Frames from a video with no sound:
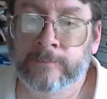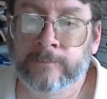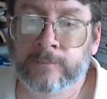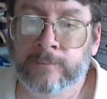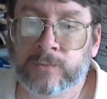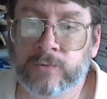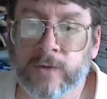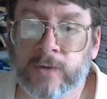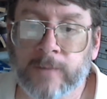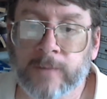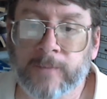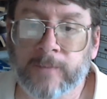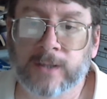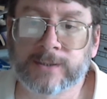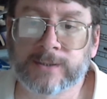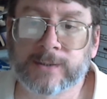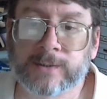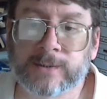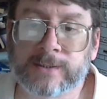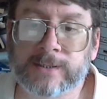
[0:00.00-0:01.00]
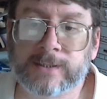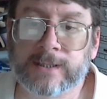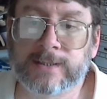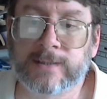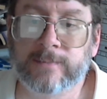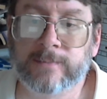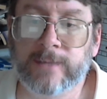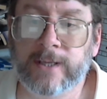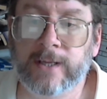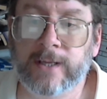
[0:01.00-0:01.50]
Trump also says
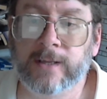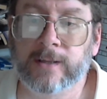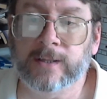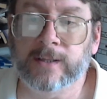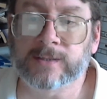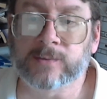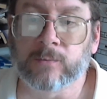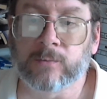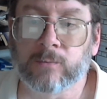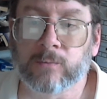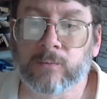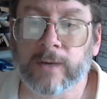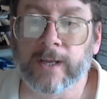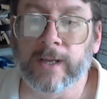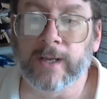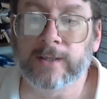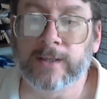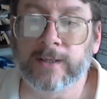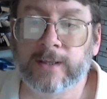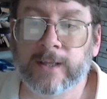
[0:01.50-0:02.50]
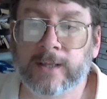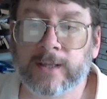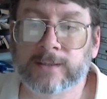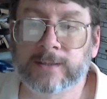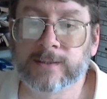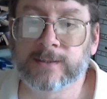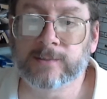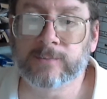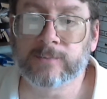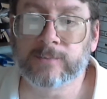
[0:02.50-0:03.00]
the media is rigged against him,